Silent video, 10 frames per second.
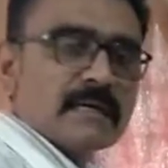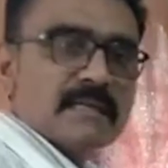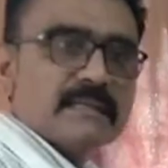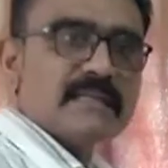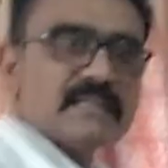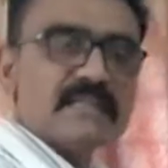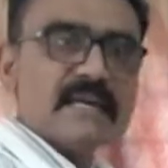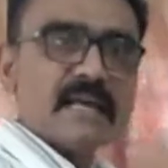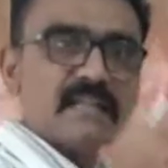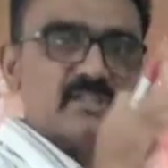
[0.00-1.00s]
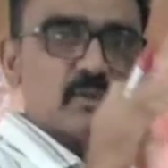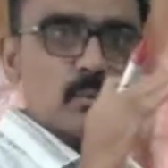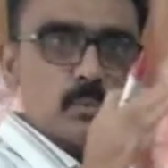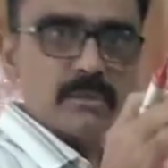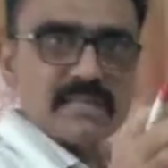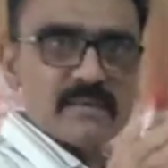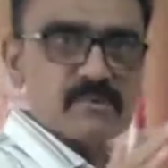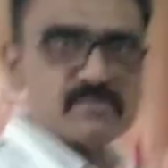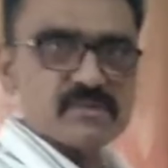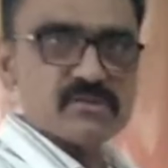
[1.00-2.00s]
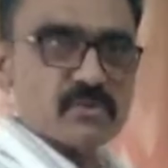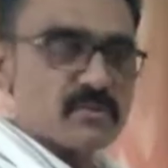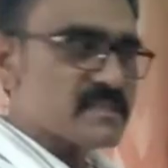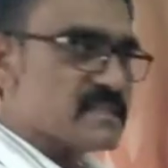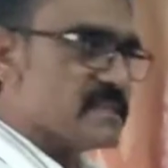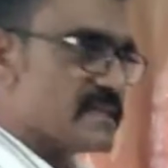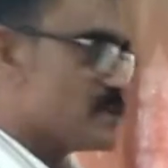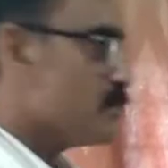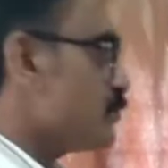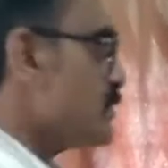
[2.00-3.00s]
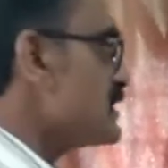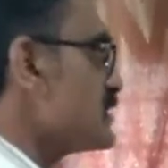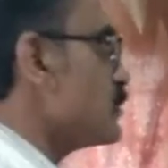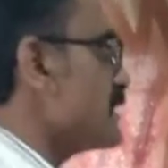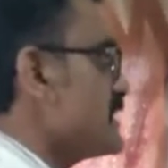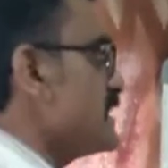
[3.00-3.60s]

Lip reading: Then there is two types of sex organs. That is, first one is